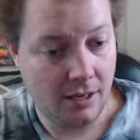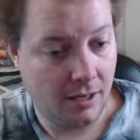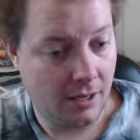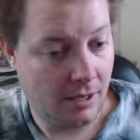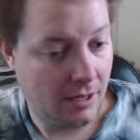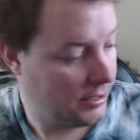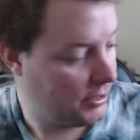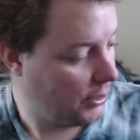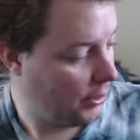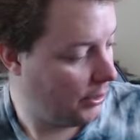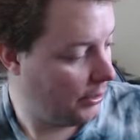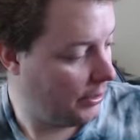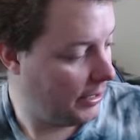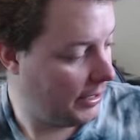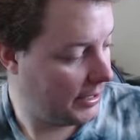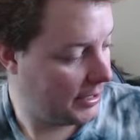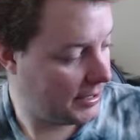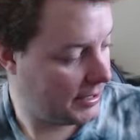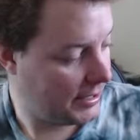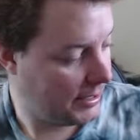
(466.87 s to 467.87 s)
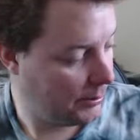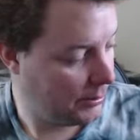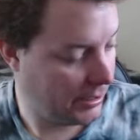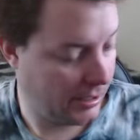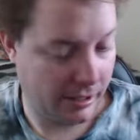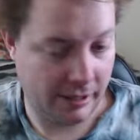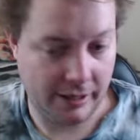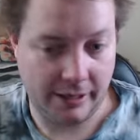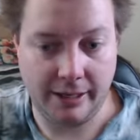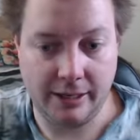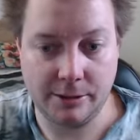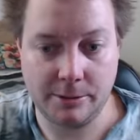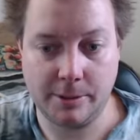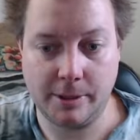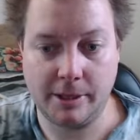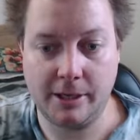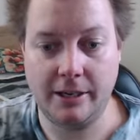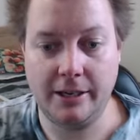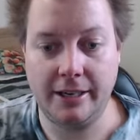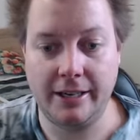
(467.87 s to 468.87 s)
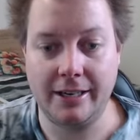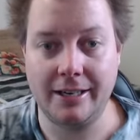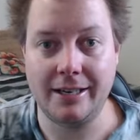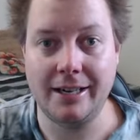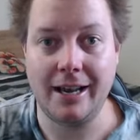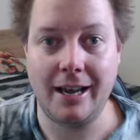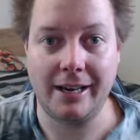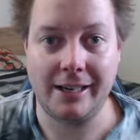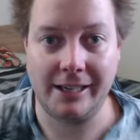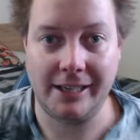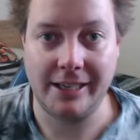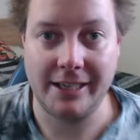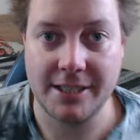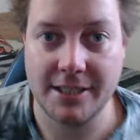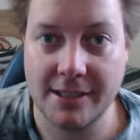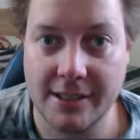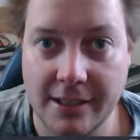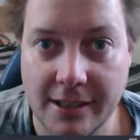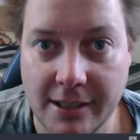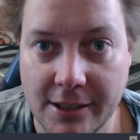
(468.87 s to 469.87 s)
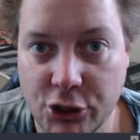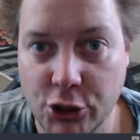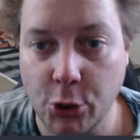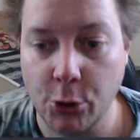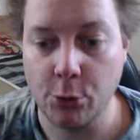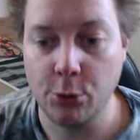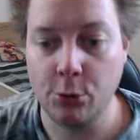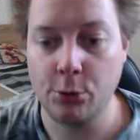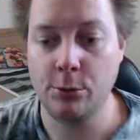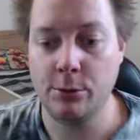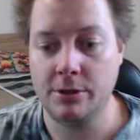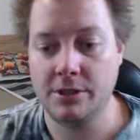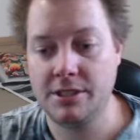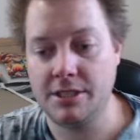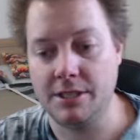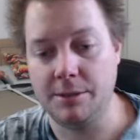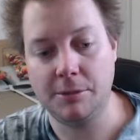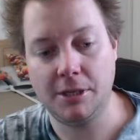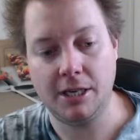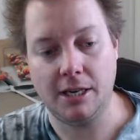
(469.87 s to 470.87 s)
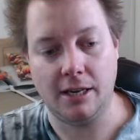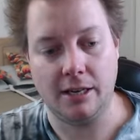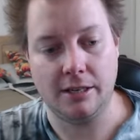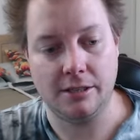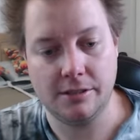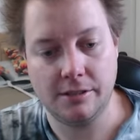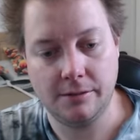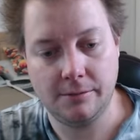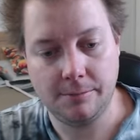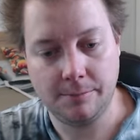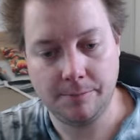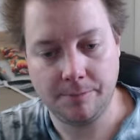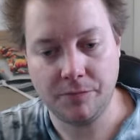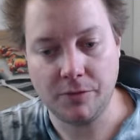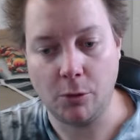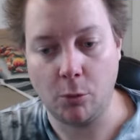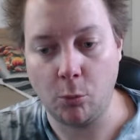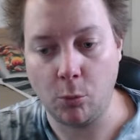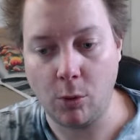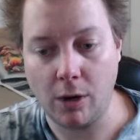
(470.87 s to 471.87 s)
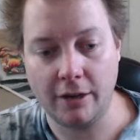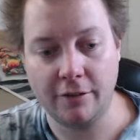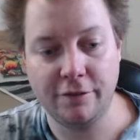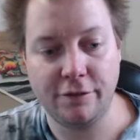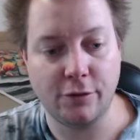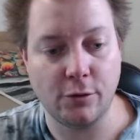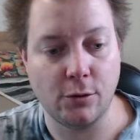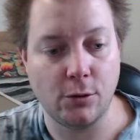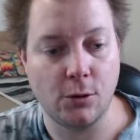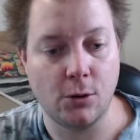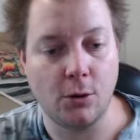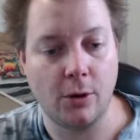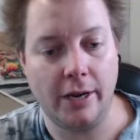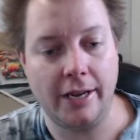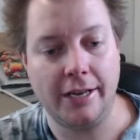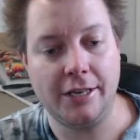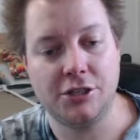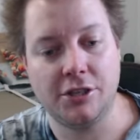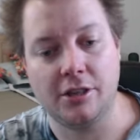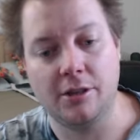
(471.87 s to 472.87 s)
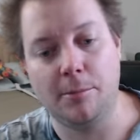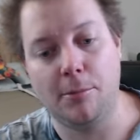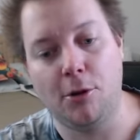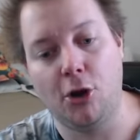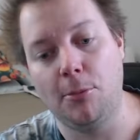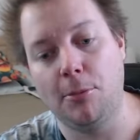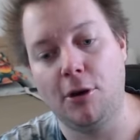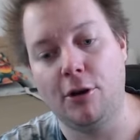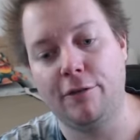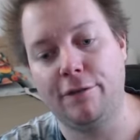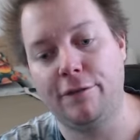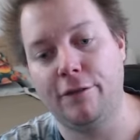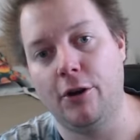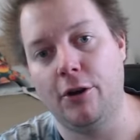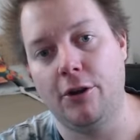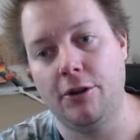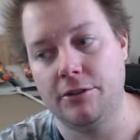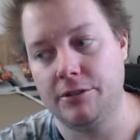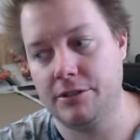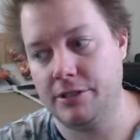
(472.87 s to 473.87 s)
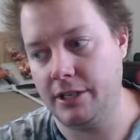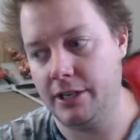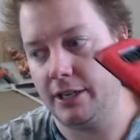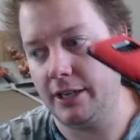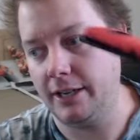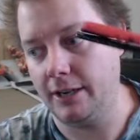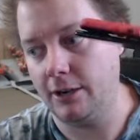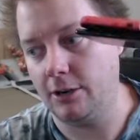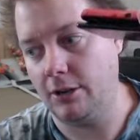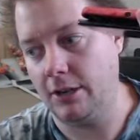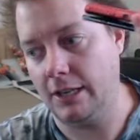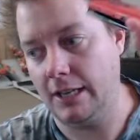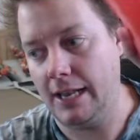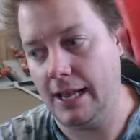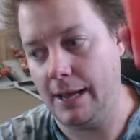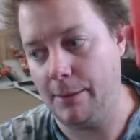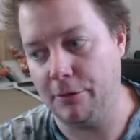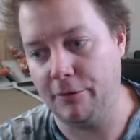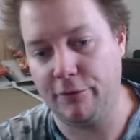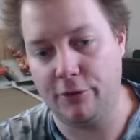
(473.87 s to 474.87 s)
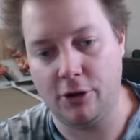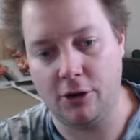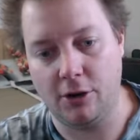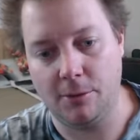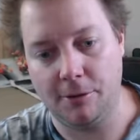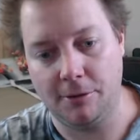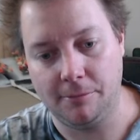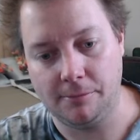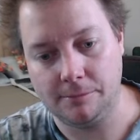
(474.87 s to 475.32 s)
So the next thing we're going to need is we're going to need at least 2 SIM cards, one for each of the mobile phones in our lab environment.